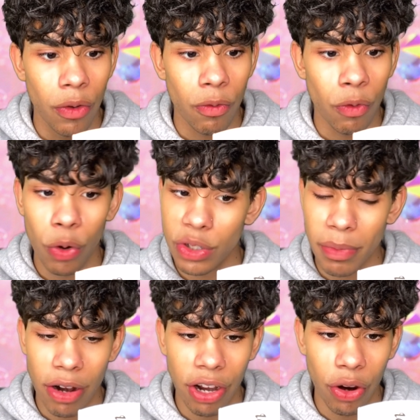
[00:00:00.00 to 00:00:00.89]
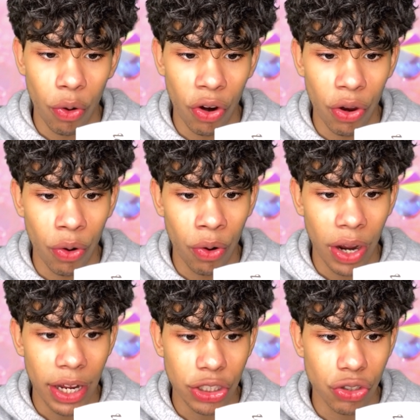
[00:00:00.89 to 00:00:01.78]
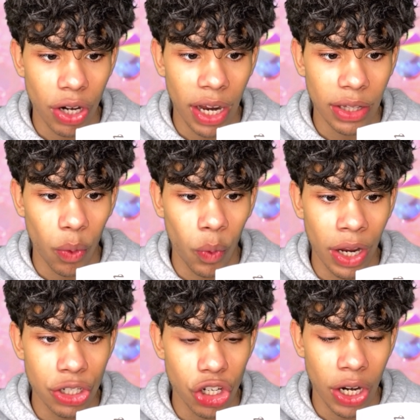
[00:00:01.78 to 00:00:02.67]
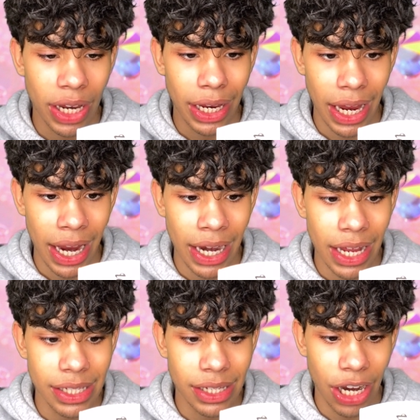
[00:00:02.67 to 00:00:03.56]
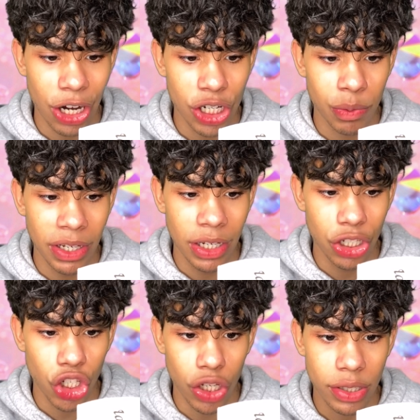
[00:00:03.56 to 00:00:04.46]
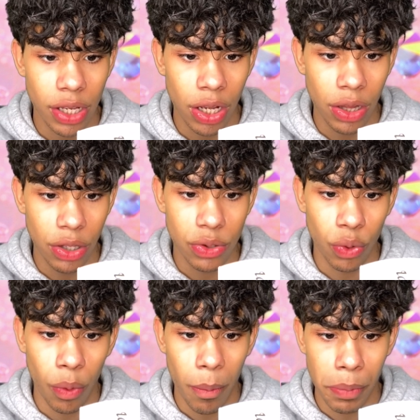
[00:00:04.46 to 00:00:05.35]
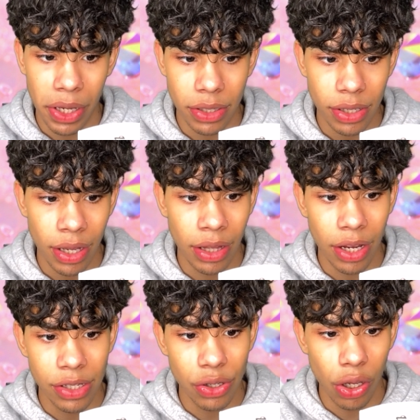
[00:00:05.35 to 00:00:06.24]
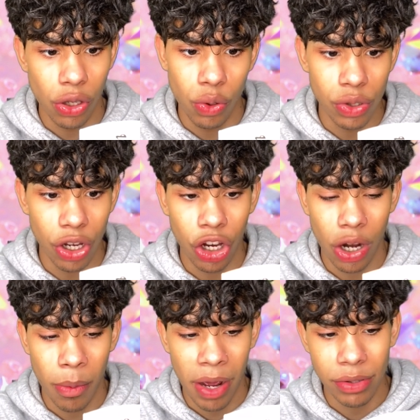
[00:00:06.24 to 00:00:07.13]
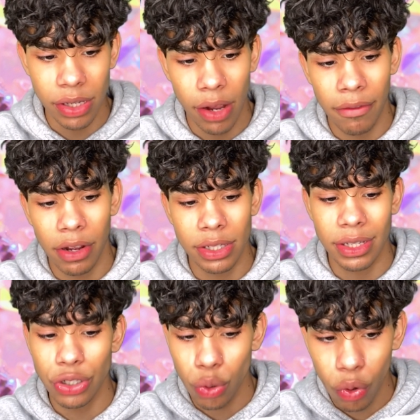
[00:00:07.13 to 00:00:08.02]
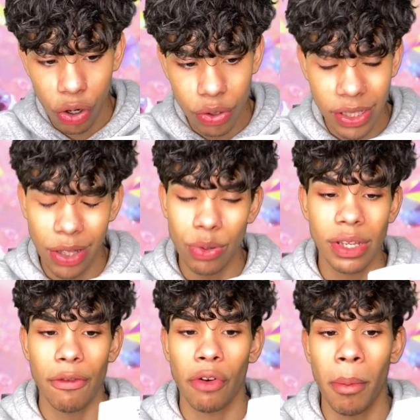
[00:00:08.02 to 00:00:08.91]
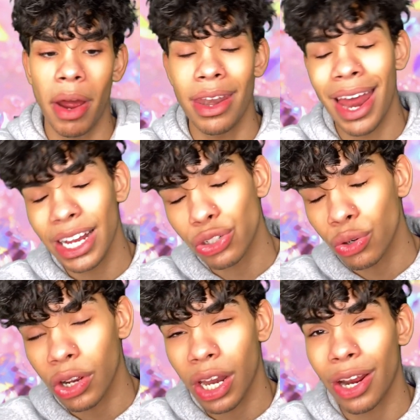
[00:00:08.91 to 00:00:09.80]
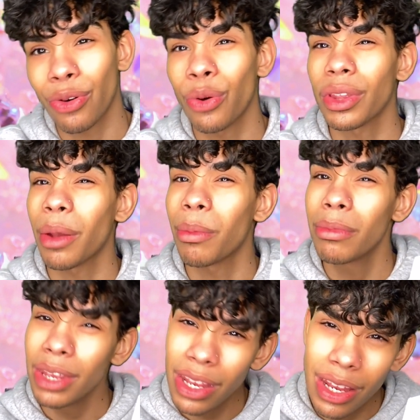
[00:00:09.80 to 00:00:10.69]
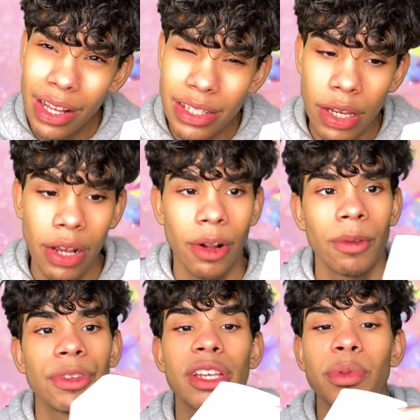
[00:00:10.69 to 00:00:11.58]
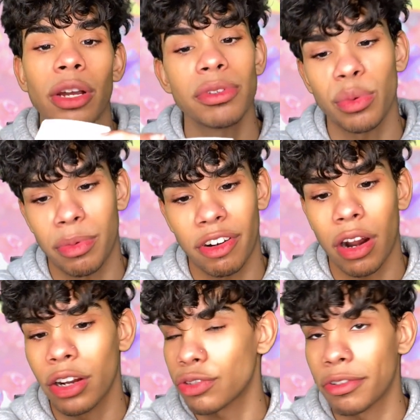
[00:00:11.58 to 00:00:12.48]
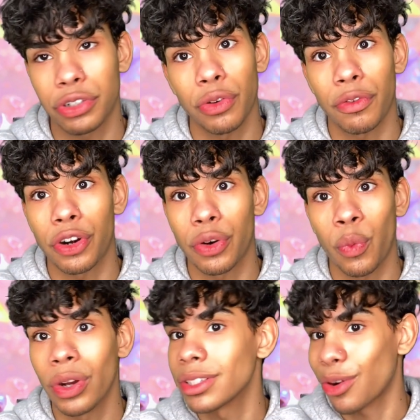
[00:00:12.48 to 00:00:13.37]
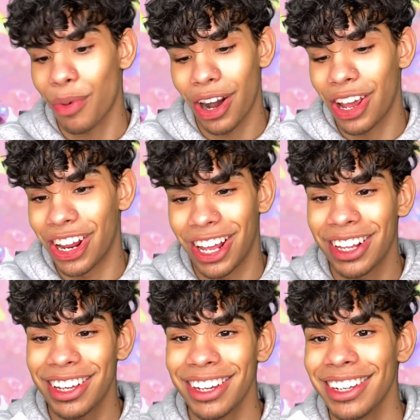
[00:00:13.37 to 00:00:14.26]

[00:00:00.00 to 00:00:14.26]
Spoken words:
rosemary oil extract, which again scares me just a little bit. It does use a good amount of essential oils. They do say from natural. Again, I don't know what that means. This is becoming controversial for once in product.